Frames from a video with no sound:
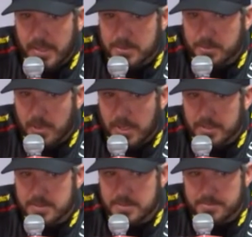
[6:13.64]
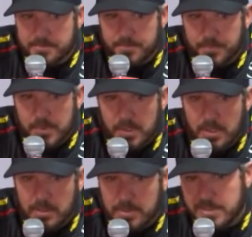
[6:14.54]
laps of practice.
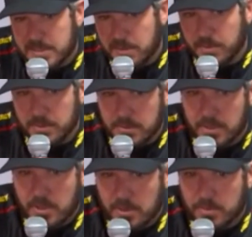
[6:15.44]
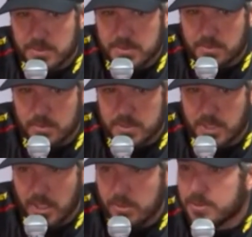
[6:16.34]
I'd say the car was
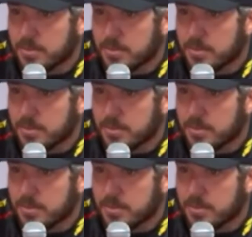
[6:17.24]
close,